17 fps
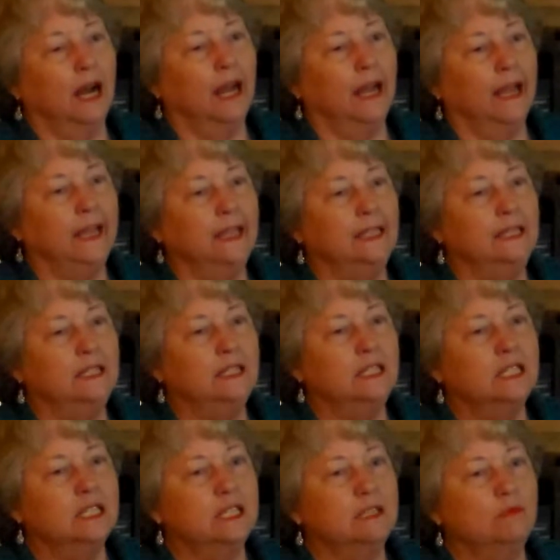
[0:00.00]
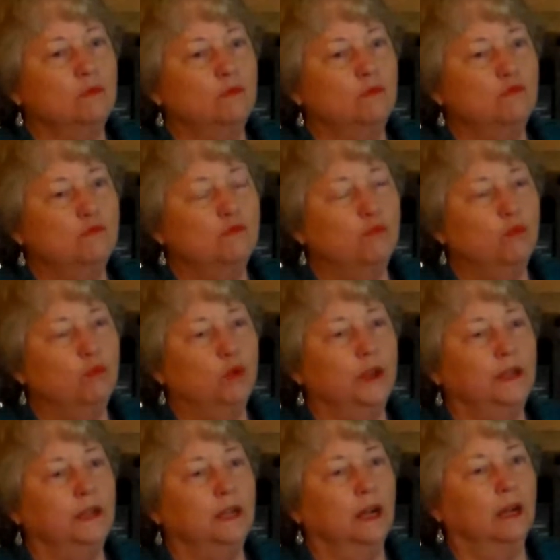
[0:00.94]
I
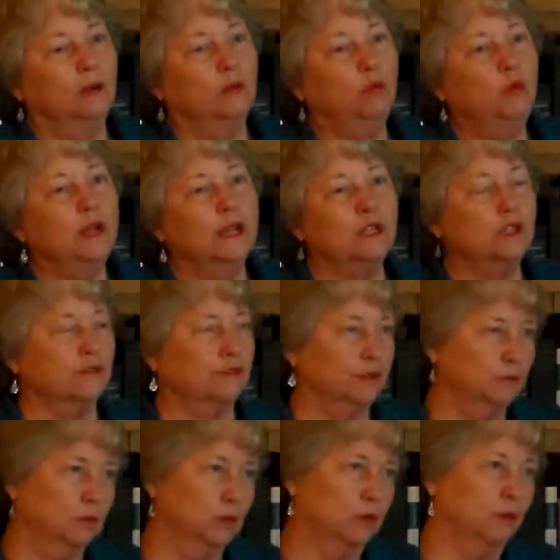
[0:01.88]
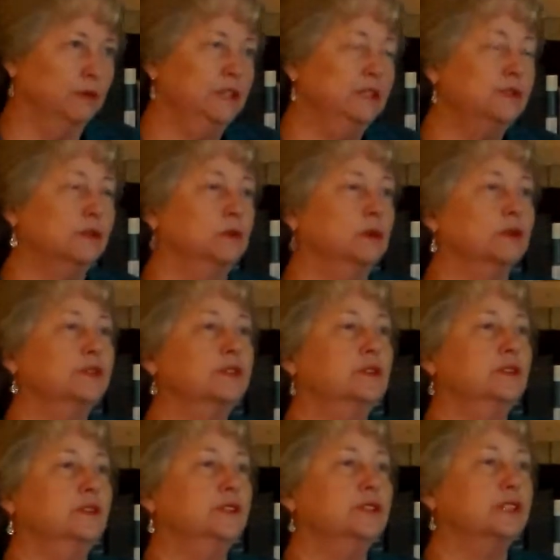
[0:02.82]
would wish for more
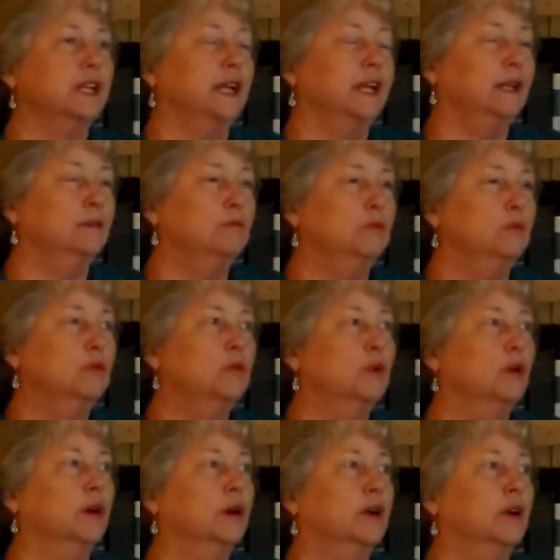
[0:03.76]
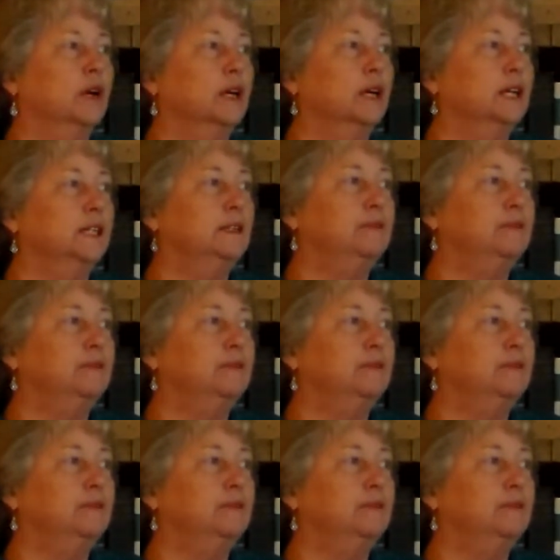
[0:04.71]
resources and more